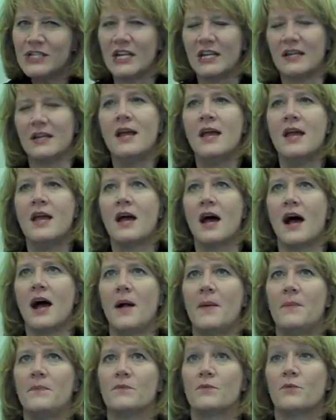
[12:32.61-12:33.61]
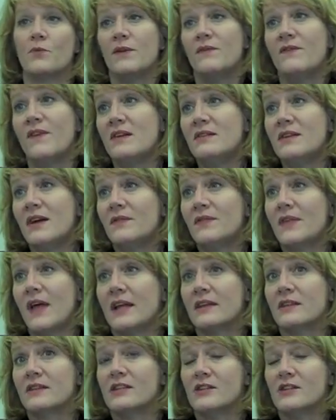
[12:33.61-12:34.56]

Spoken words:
And we found out that